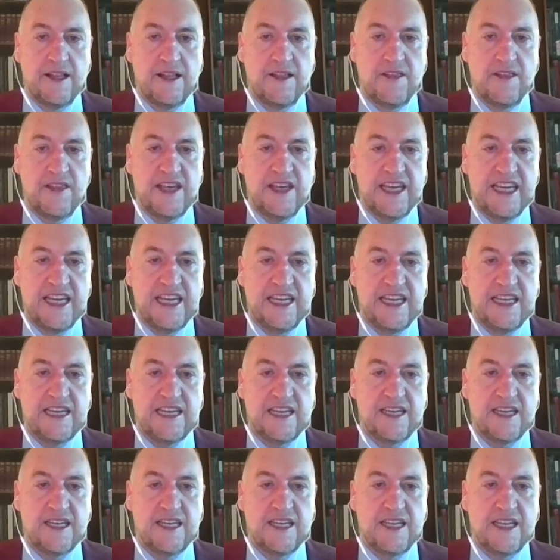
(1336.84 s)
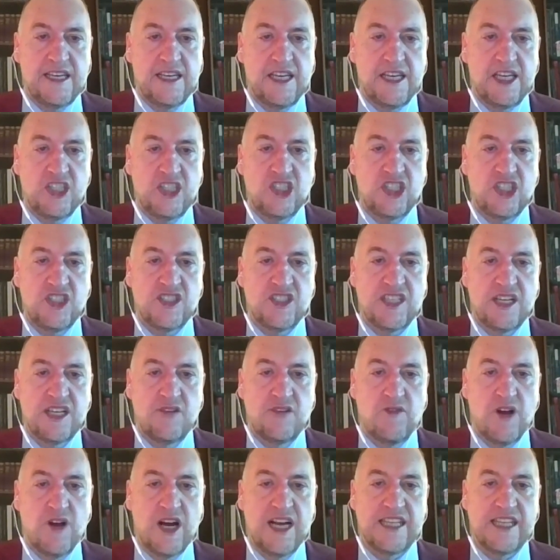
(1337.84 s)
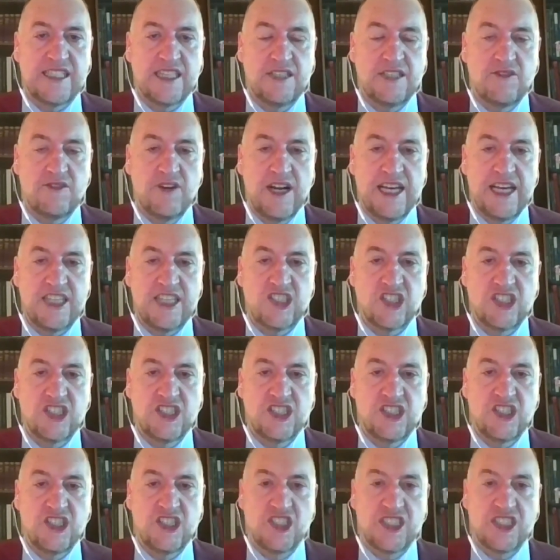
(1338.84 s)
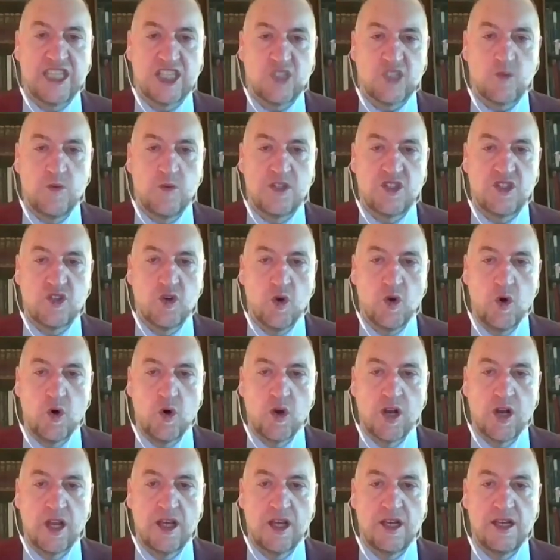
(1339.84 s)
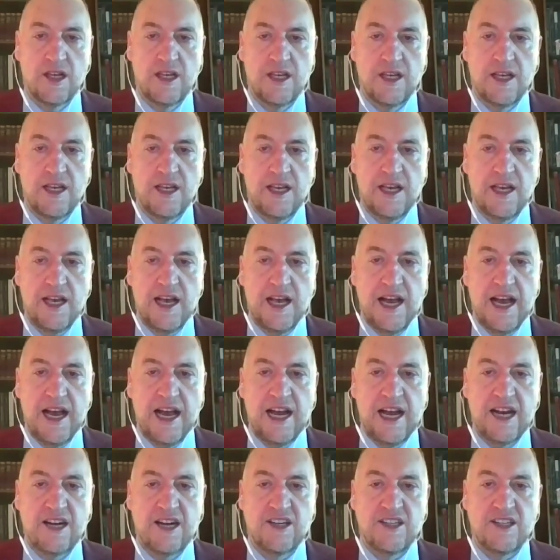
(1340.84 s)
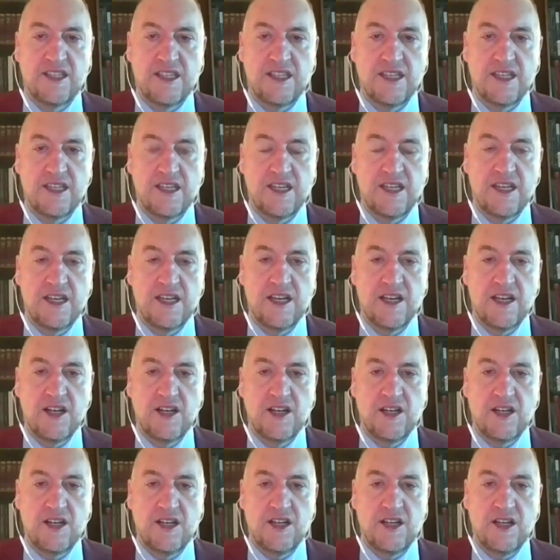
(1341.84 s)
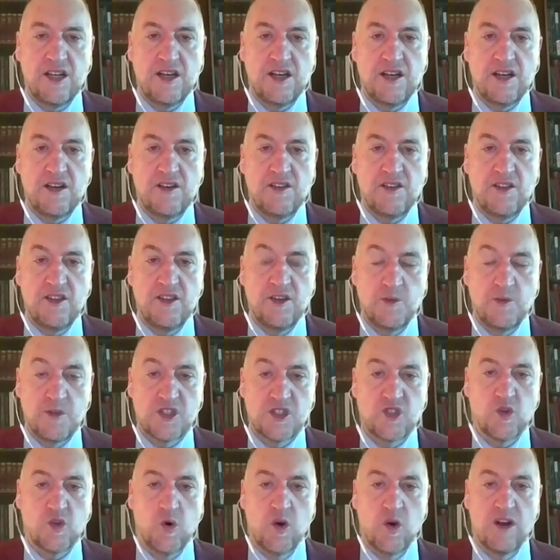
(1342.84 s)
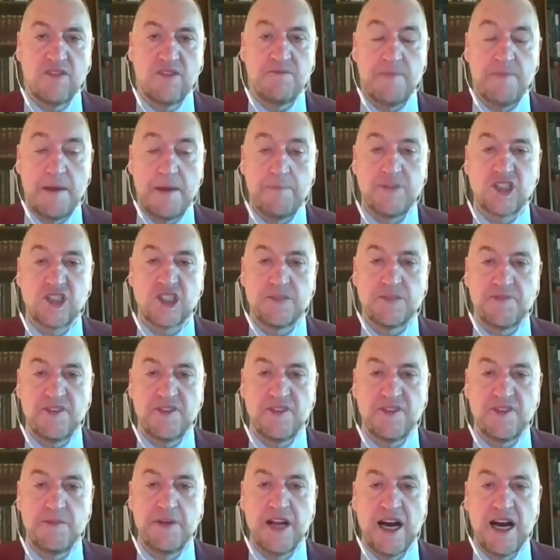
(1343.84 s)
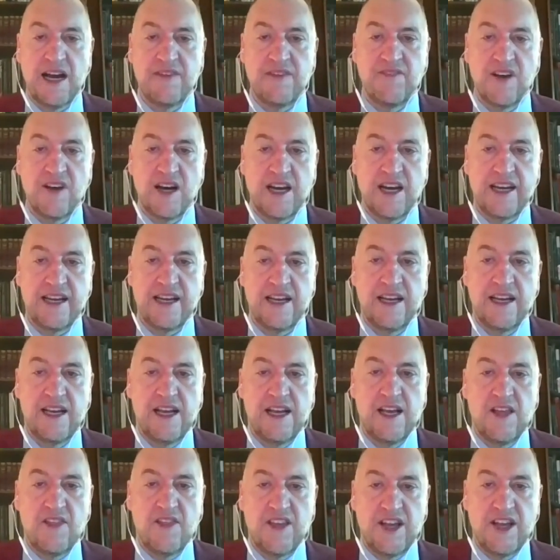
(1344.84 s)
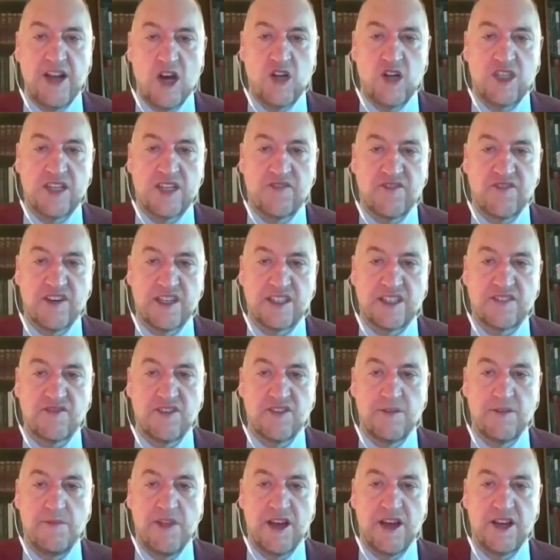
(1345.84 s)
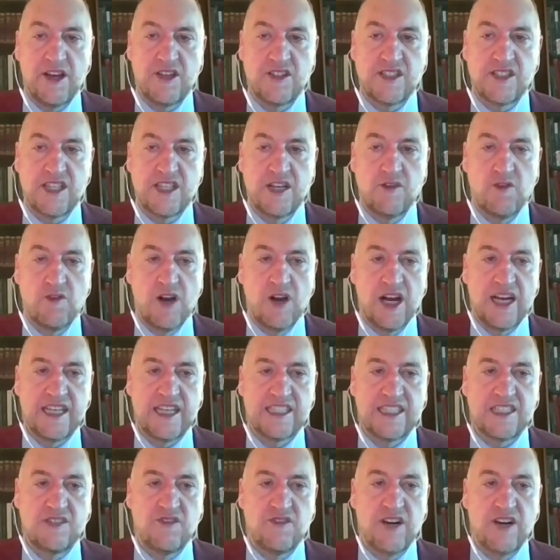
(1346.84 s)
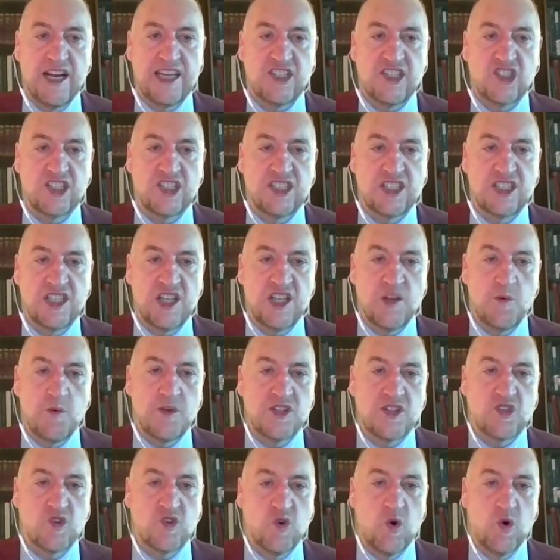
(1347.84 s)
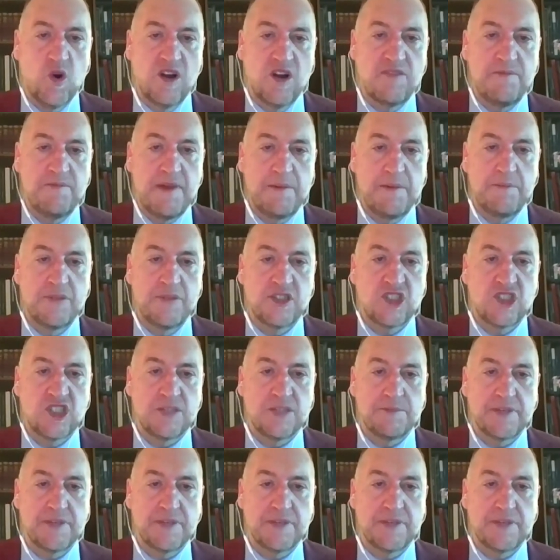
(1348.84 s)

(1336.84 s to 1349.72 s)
the issues that arise in relation to such withdrawal are the withdrawal of membership from an IFI. They're no different from those that arise in relation to the withdrawal of membership